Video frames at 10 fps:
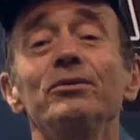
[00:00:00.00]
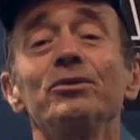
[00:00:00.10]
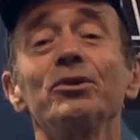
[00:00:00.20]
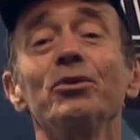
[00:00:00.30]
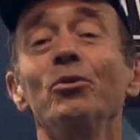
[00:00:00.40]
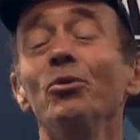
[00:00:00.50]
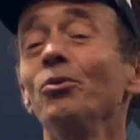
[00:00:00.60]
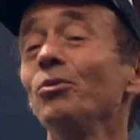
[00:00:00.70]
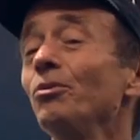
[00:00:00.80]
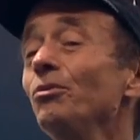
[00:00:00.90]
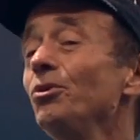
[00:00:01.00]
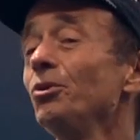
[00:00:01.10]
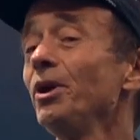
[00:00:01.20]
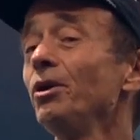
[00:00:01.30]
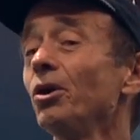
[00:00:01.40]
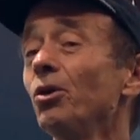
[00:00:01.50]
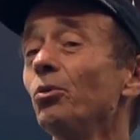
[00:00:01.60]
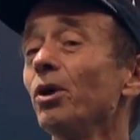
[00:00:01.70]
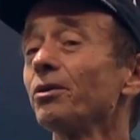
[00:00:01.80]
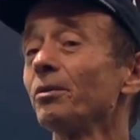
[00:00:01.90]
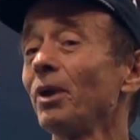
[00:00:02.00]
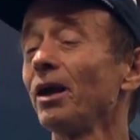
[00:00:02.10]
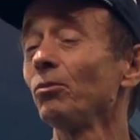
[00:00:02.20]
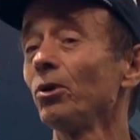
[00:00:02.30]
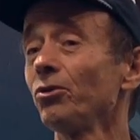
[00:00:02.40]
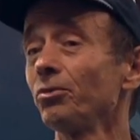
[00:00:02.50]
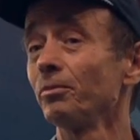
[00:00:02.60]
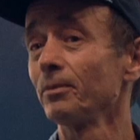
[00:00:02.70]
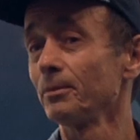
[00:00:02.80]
So, do we know what the plan was?